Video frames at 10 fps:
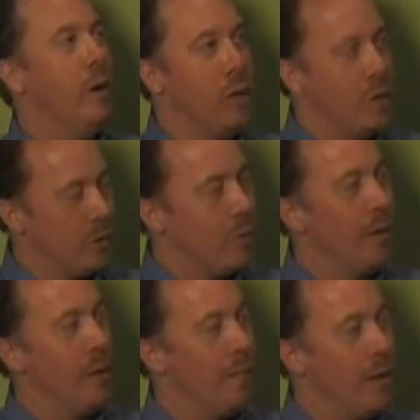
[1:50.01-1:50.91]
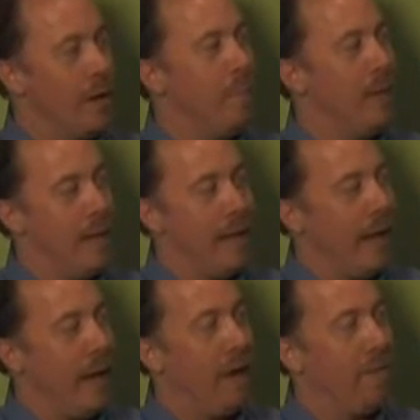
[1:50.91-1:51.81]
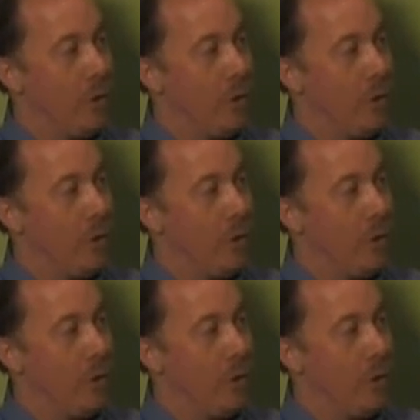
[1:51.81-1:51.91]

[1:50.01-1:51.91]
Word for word: usually within a minute, minute and a half,